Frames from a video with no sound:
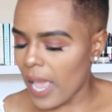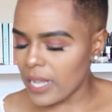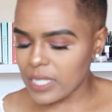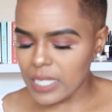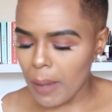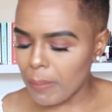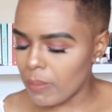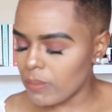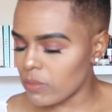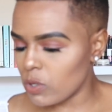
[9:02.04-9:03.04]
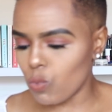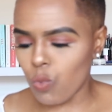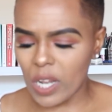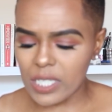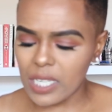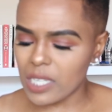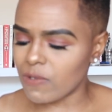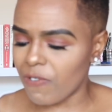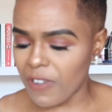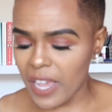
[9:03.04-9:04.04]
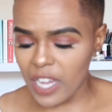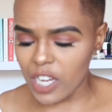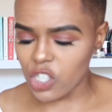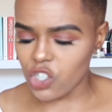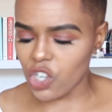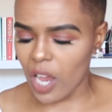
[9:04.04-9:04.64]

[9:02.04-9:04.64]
and one says veg,